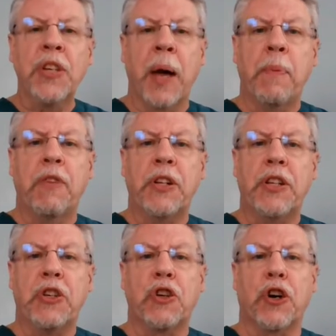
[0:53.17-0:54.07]
type of a
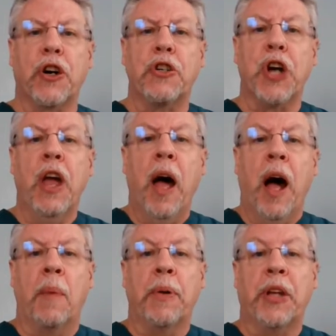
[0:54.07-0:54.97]
discharge.
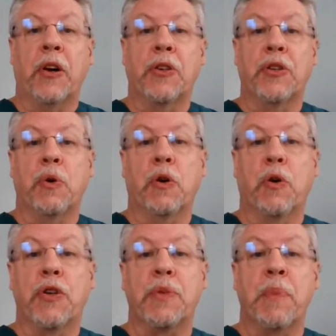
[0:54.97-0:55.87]
But they also, of
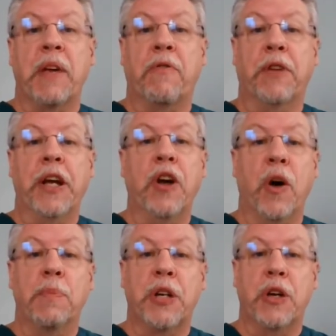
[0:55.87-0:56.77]
course, make flea
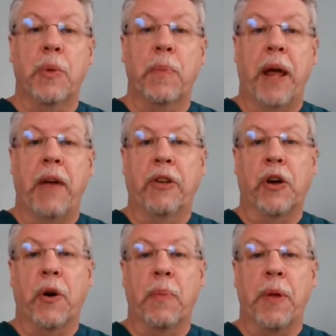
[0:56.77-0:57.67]
combs that you'll be able to
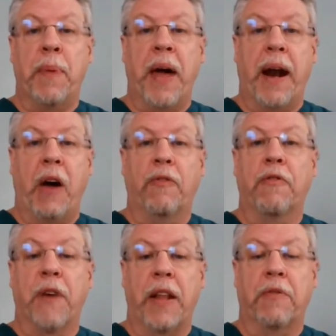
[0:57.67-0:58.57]
comb the pet out
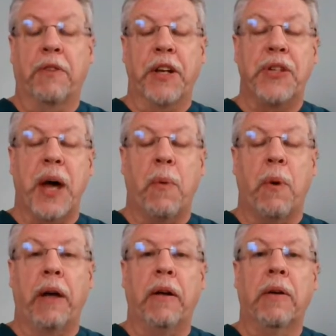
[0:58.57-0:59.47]
and find the fleas that
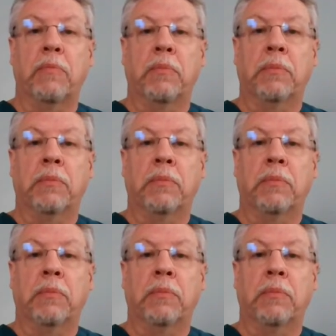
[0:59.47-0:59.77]
way.